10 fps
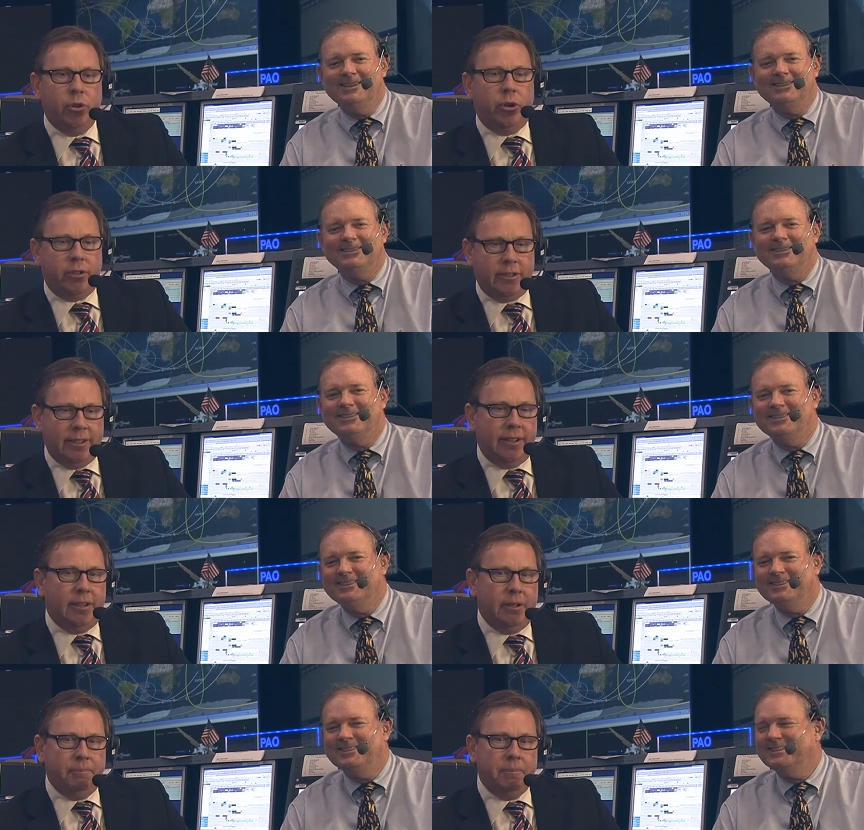Speaker 1: looked.
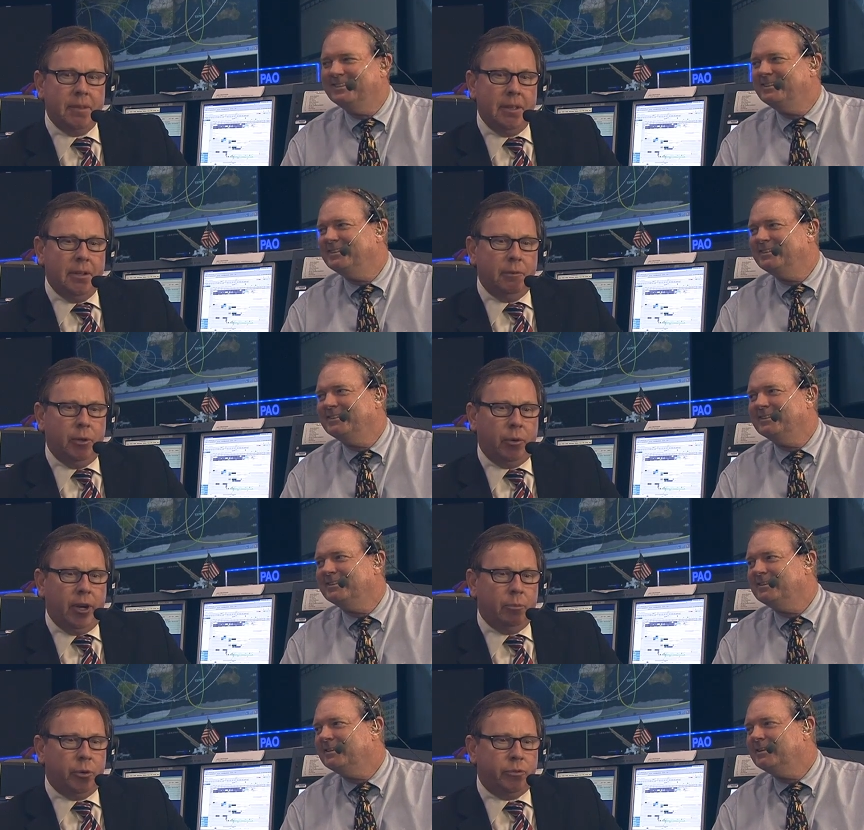Um, we were
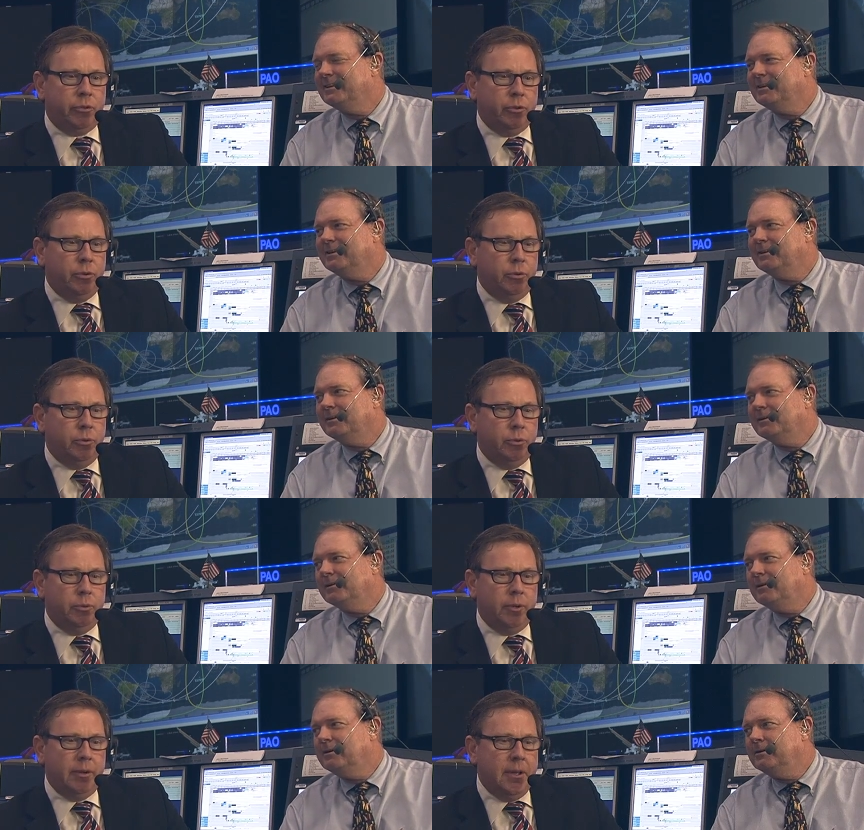able to
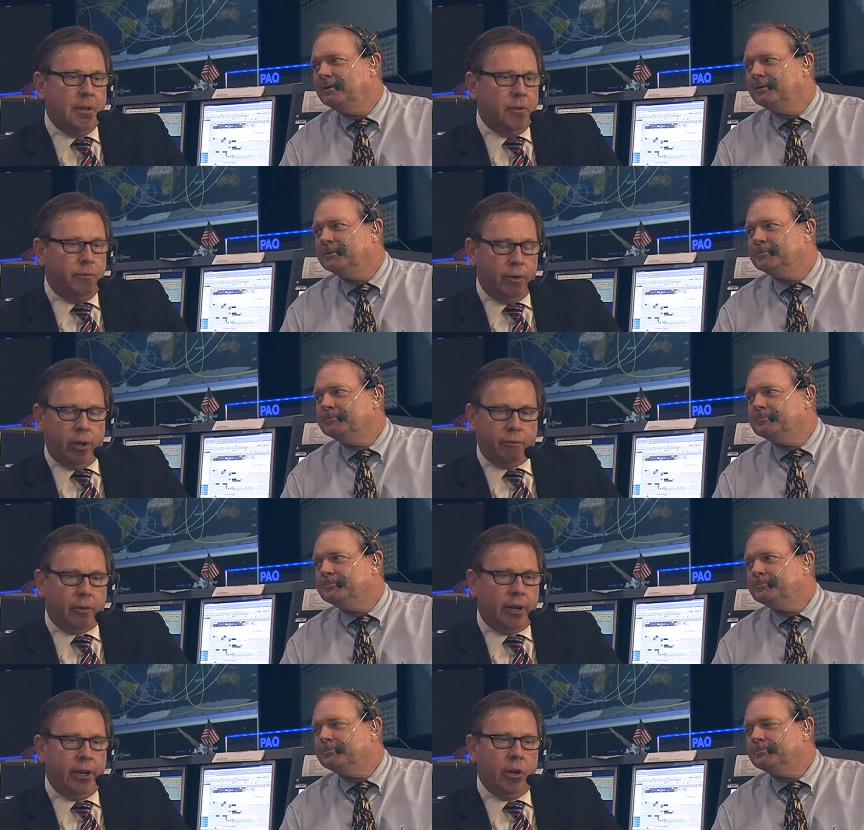
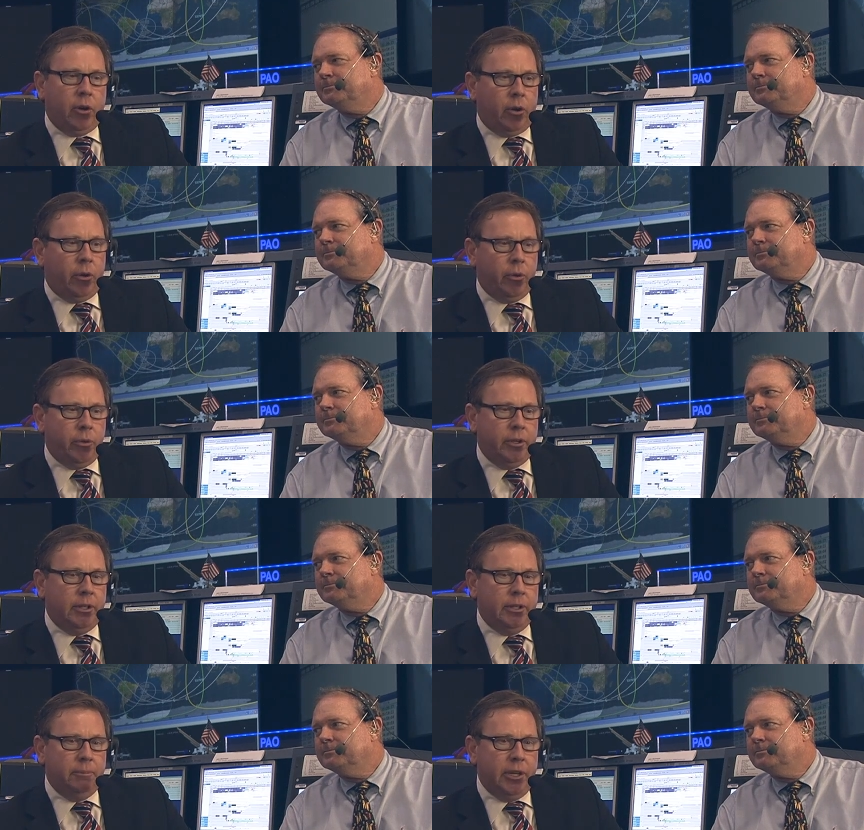verify all
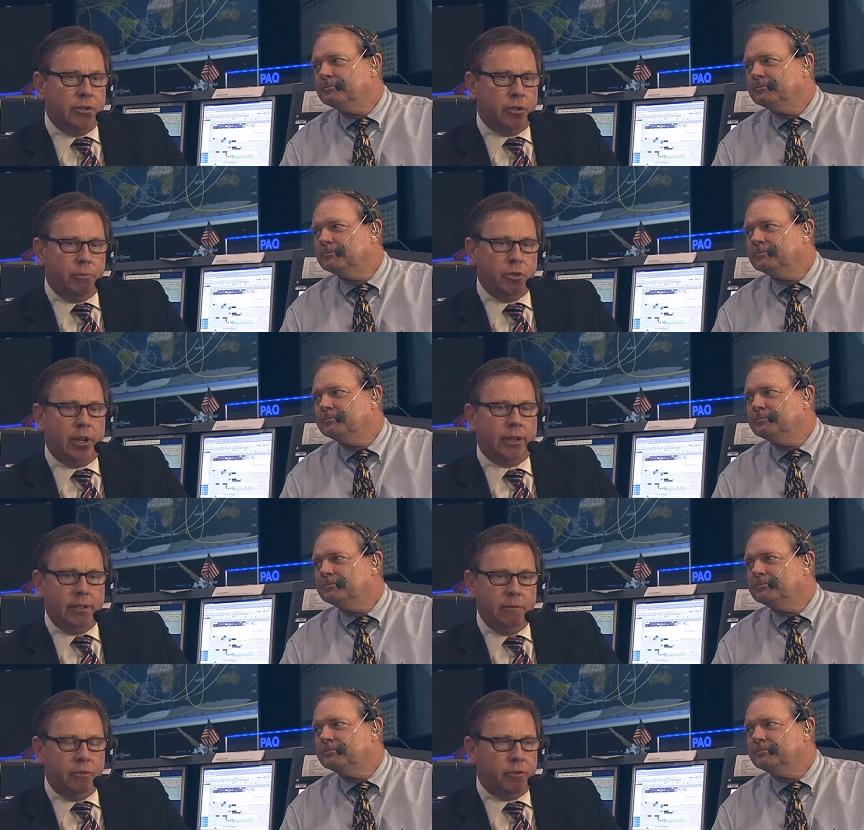the major
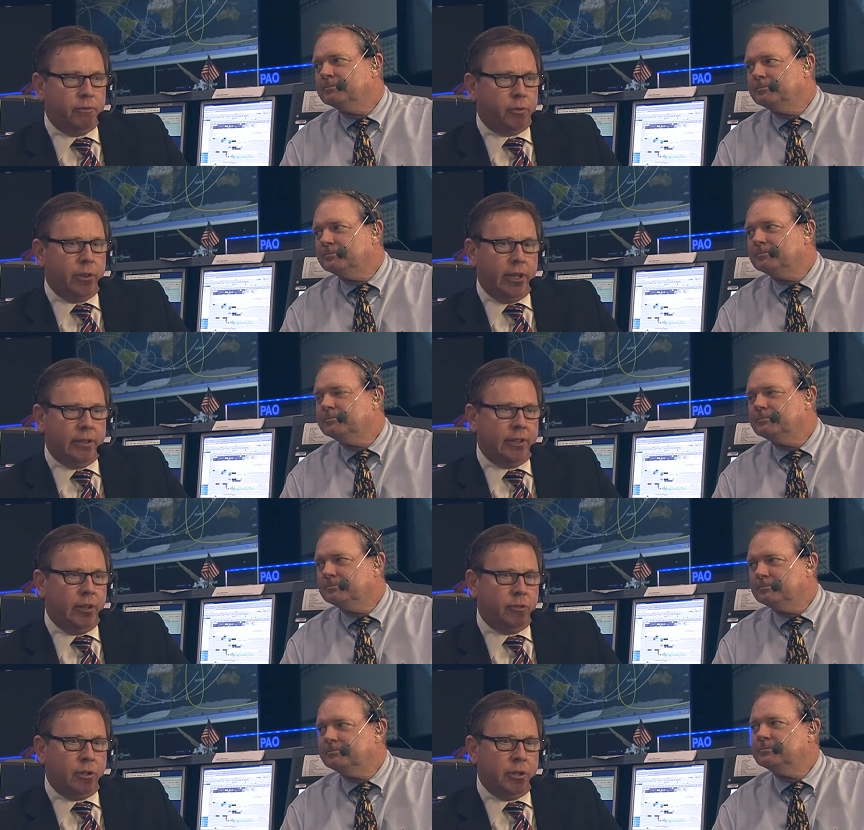objectives for that
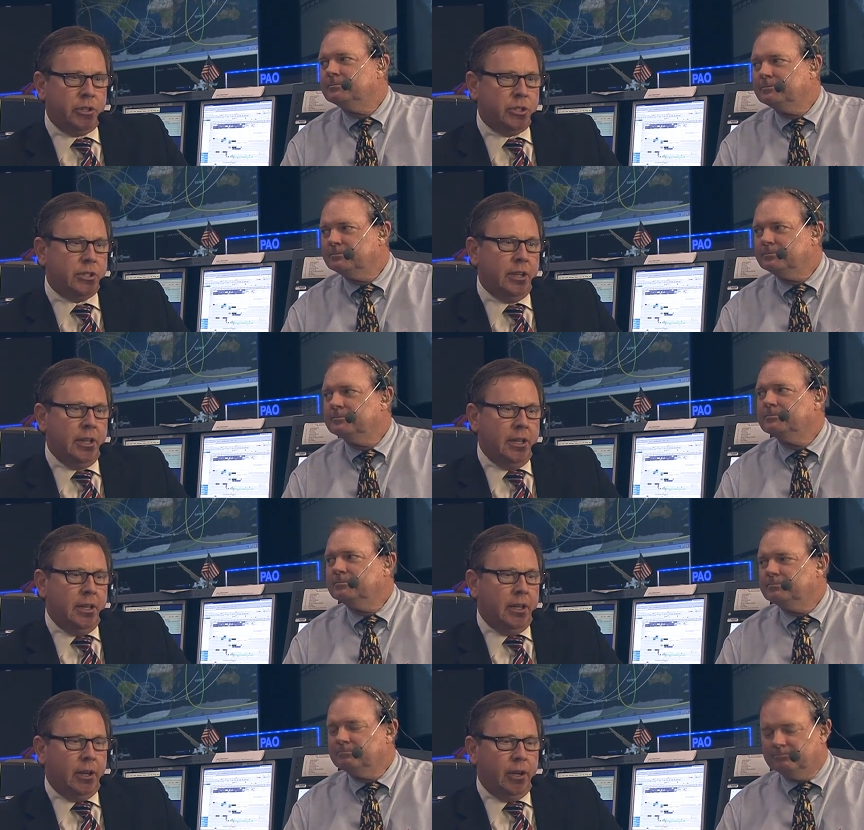test launch,
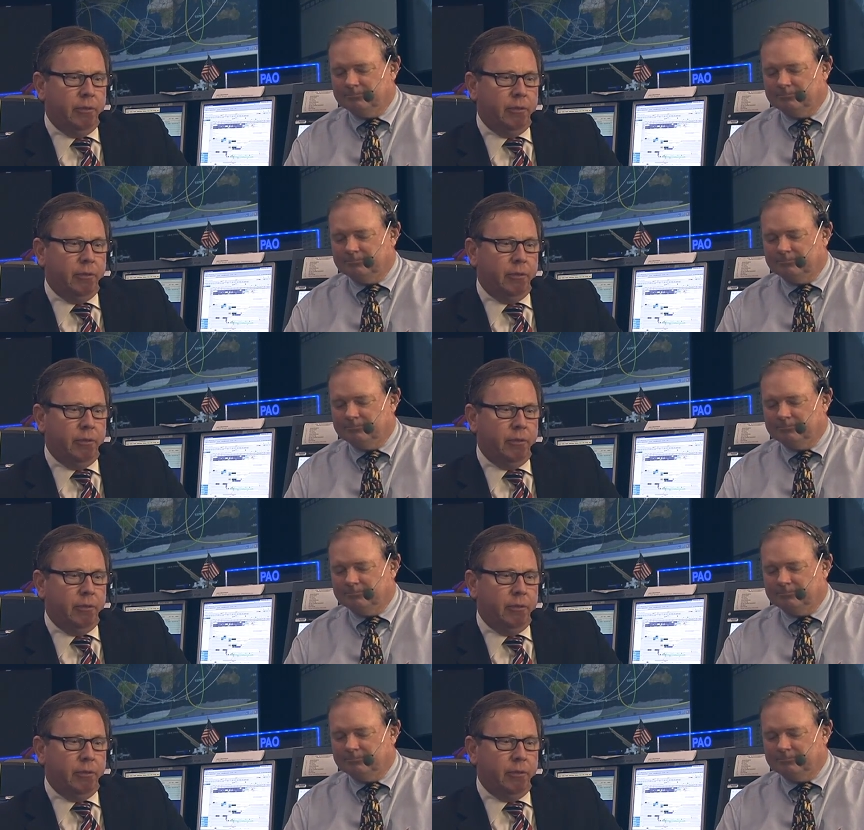uh,